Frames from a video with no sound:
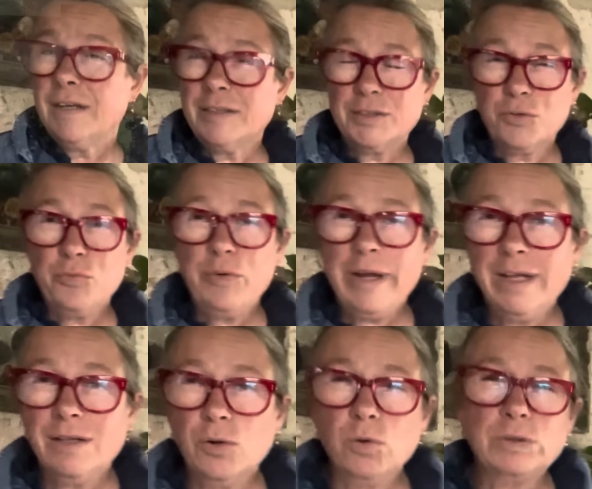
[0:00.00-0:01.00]
there's a
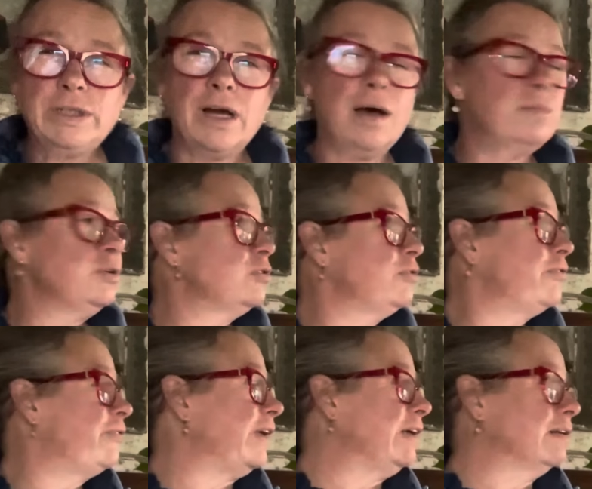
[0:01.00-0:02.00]
real autumnal
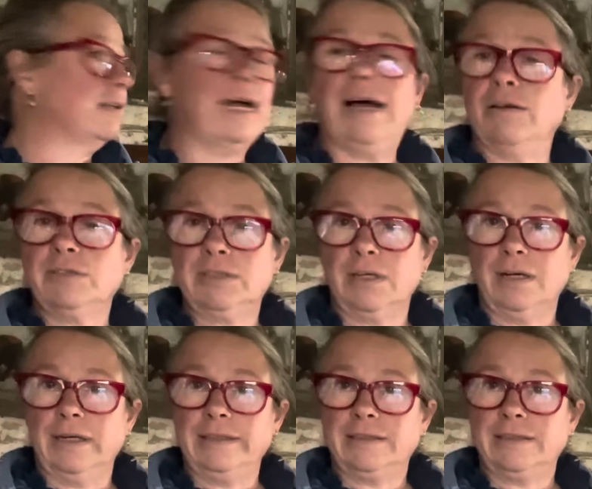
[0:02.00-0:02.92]
feel outside